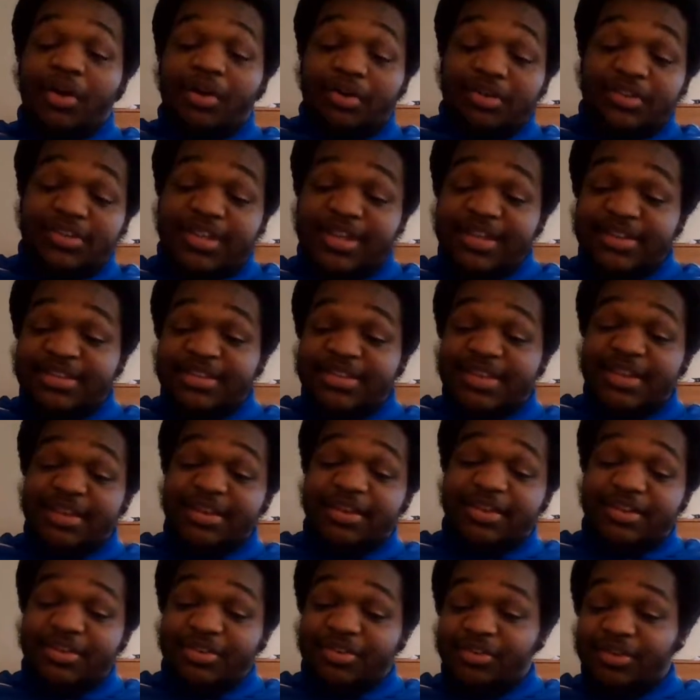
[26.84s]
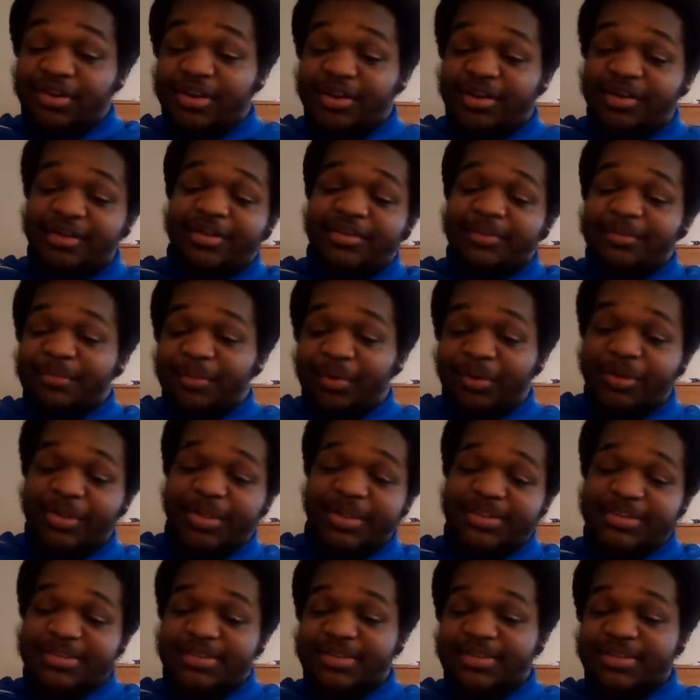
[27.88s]
artistic career, more or
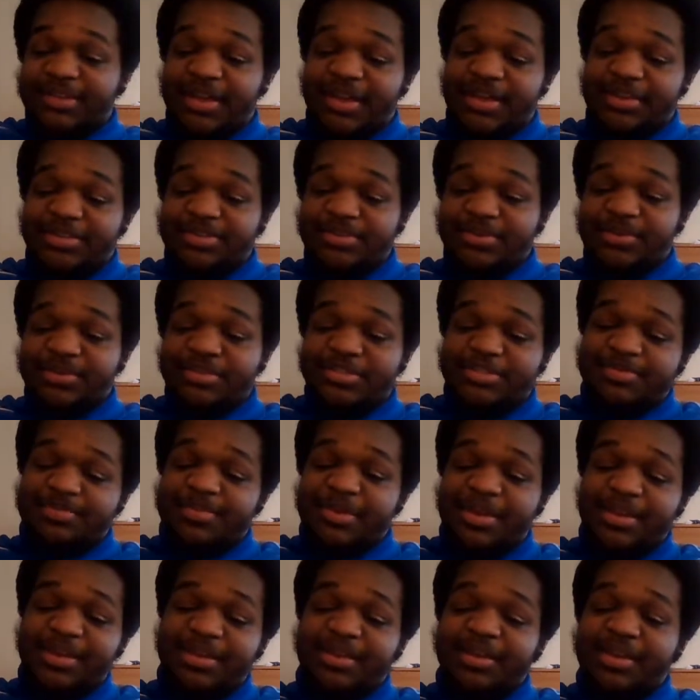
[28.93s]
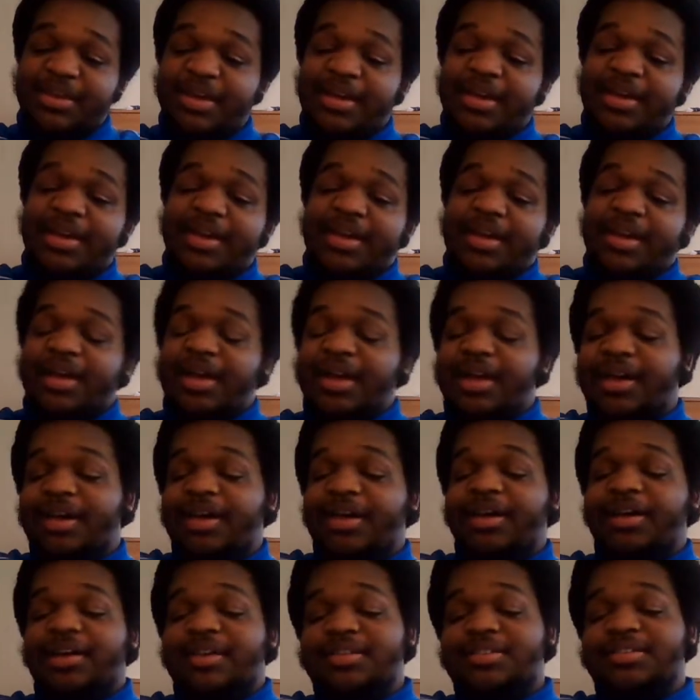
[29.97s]
less, so to speak.
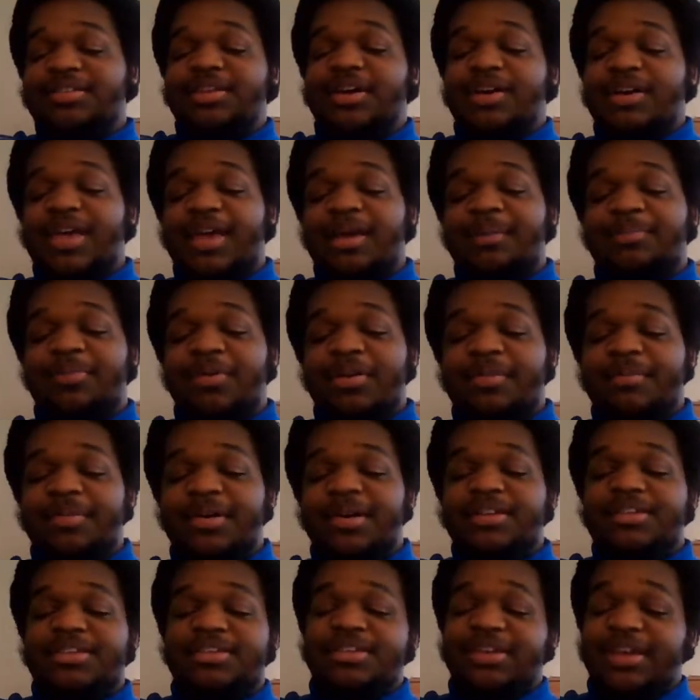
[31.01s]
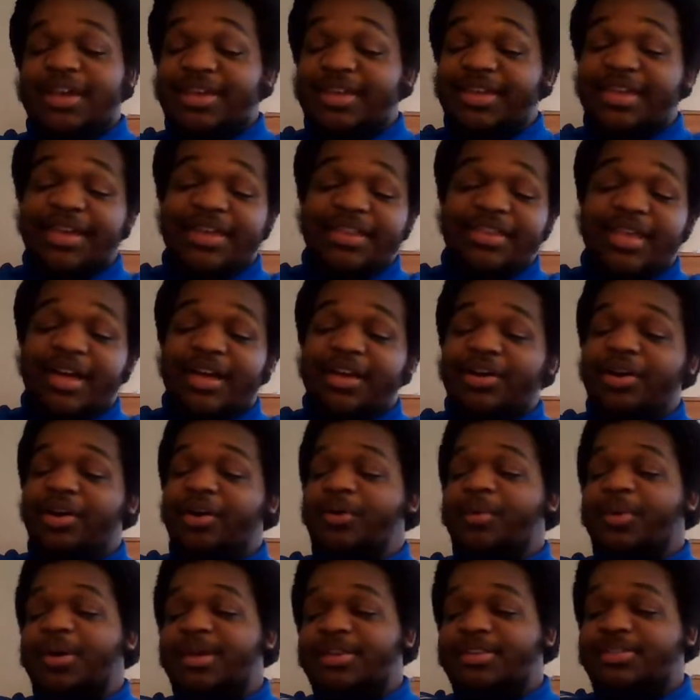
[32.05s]
So yeah, pretty much, again, like
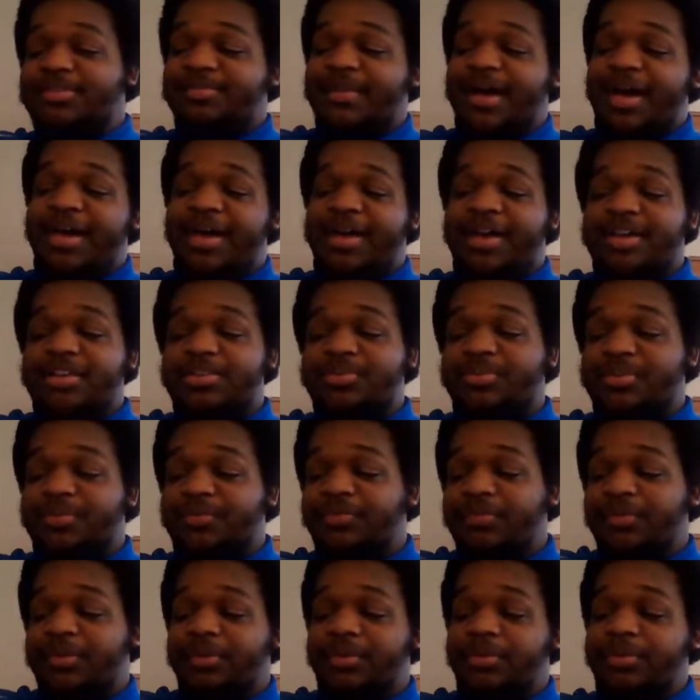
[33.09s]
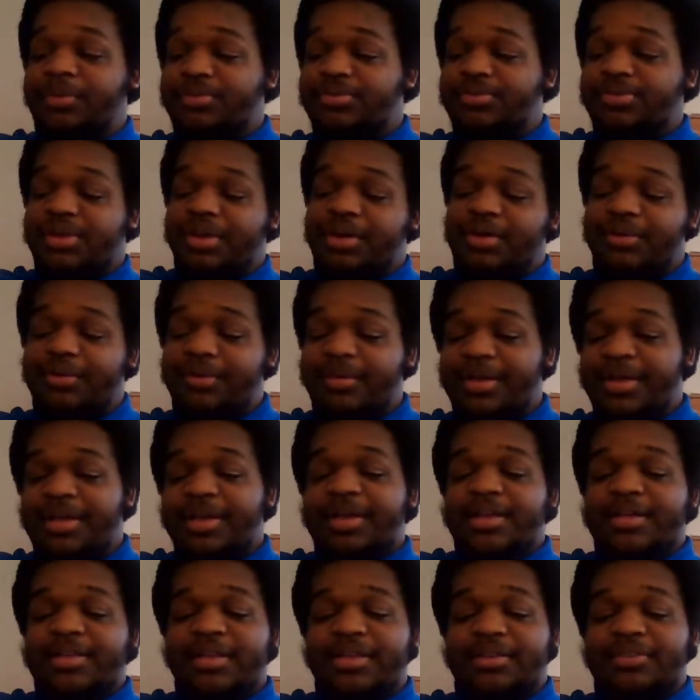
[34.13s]
always, my hands were full, so
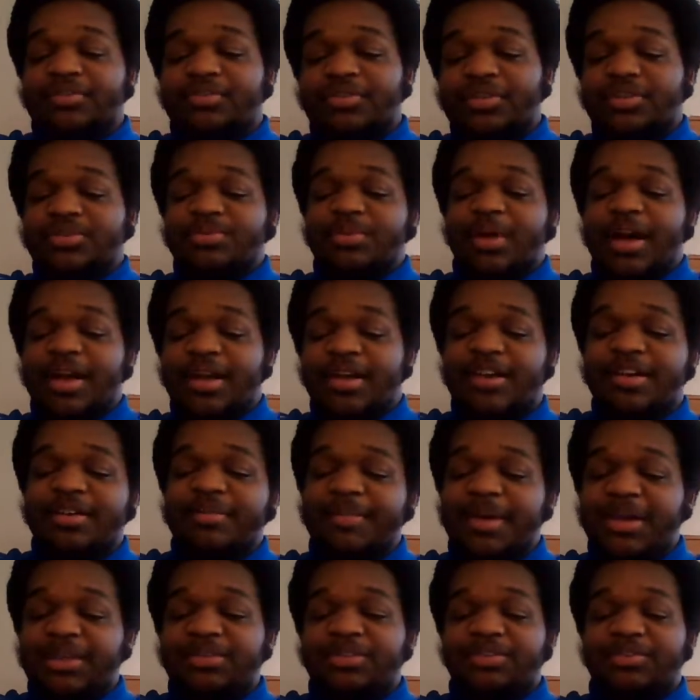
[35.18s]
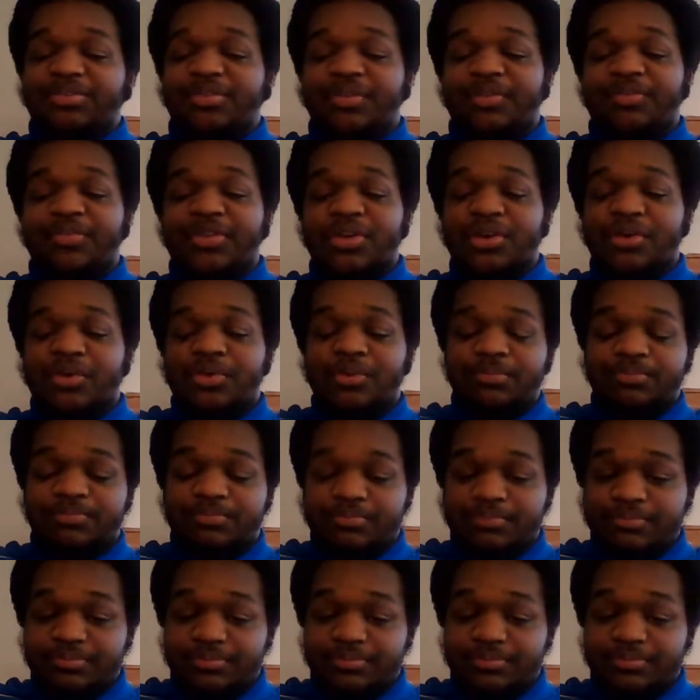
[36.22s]
that's the reason why I couldn't make this review